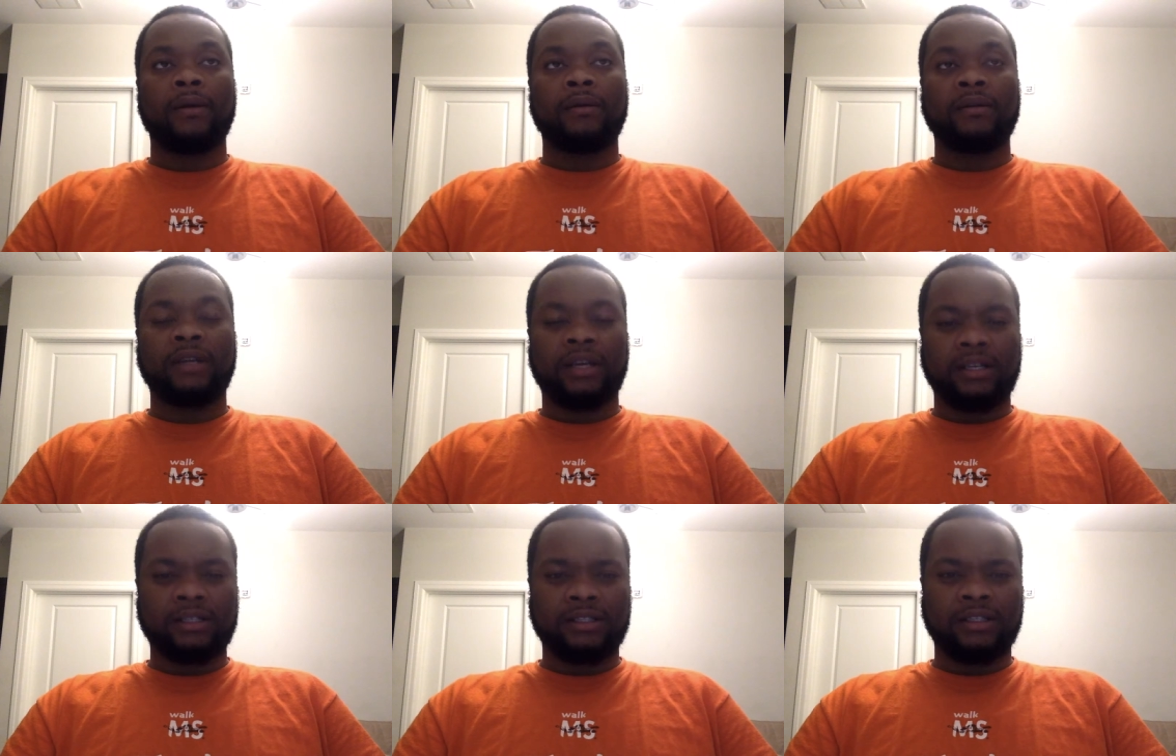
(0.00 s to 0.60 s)

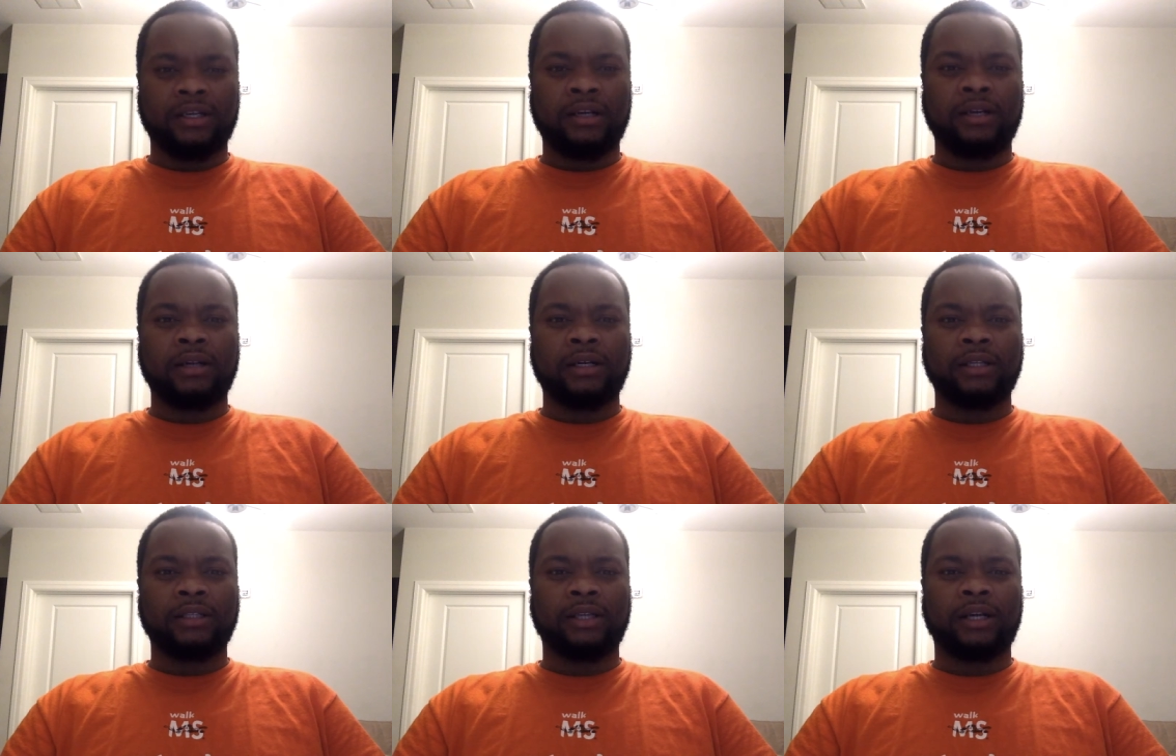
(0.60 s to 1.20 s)
Next, uh,
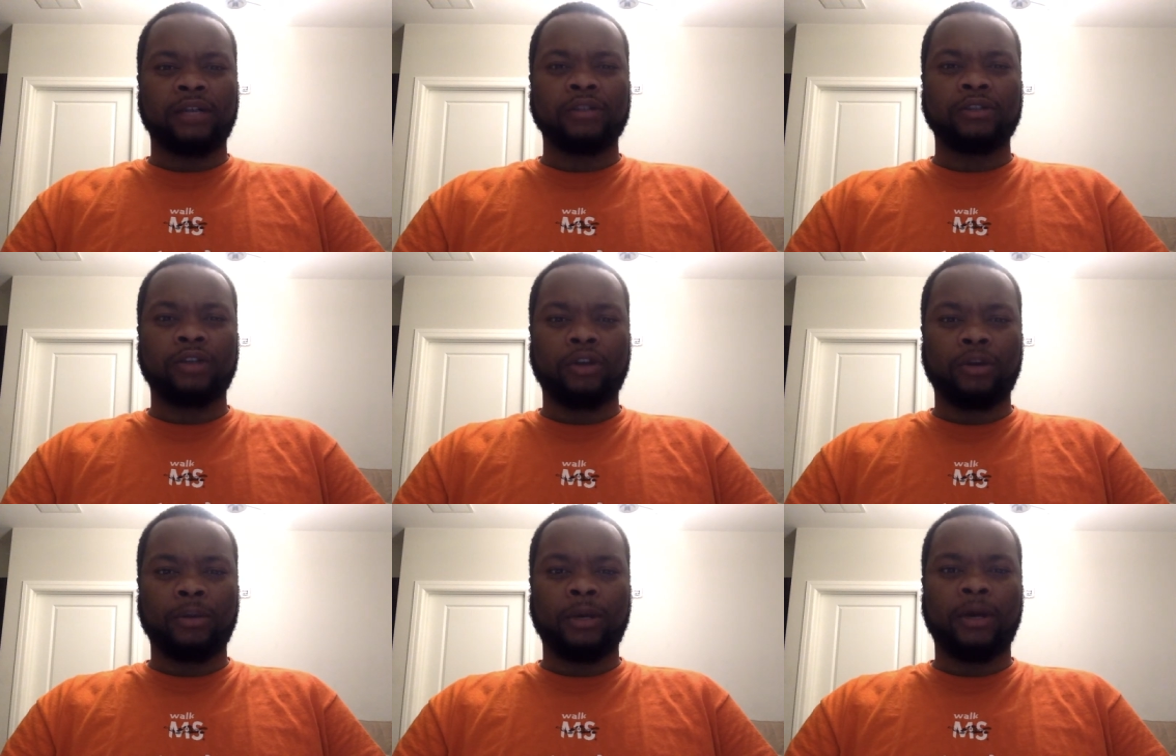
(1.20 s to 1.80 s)
I'll
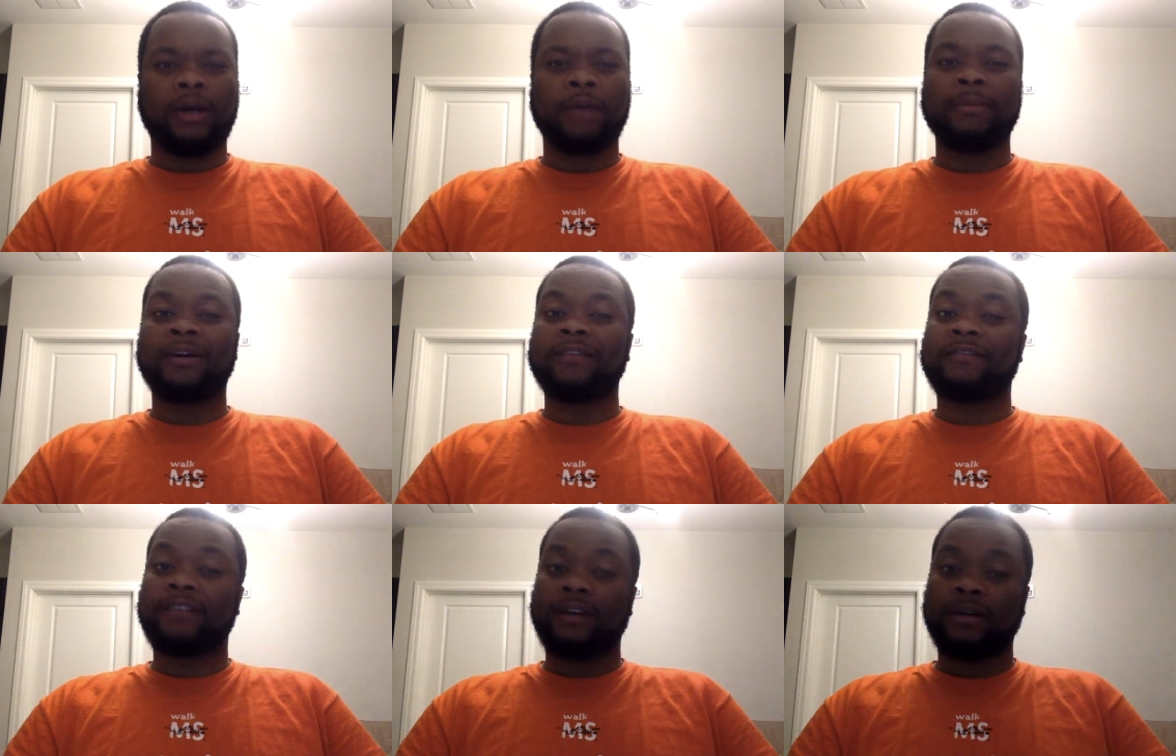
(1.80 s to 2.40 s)
talk about how my
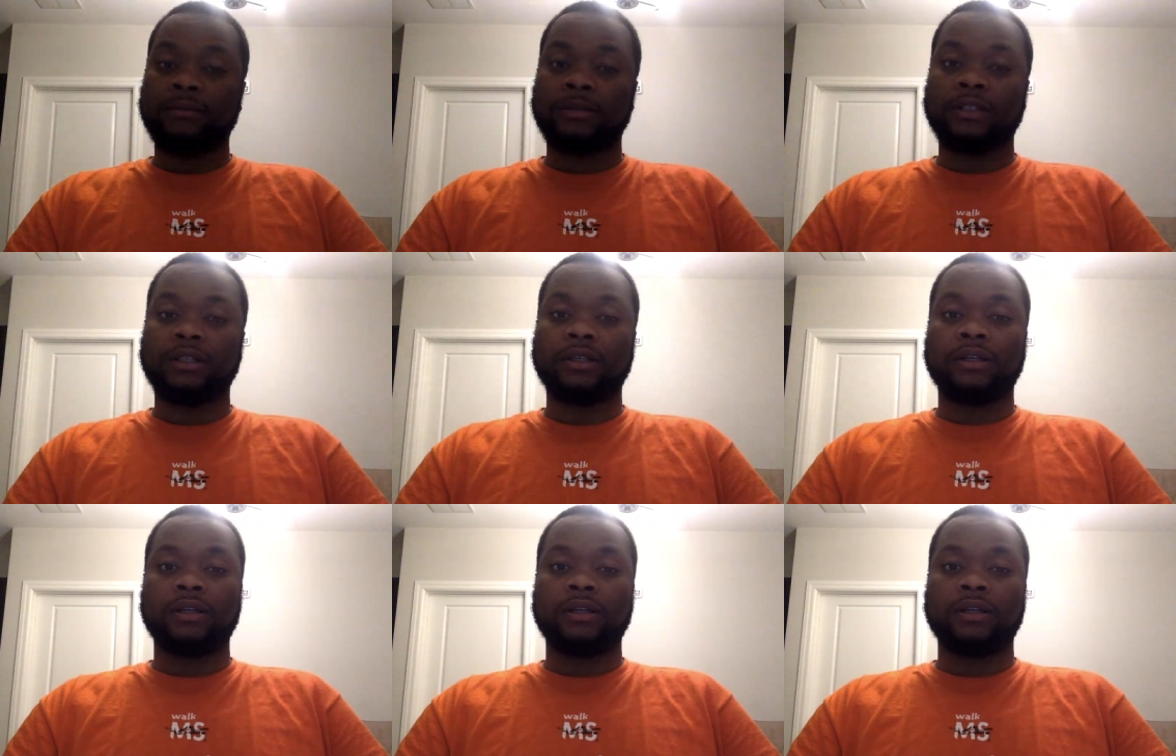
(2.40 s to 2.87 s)
family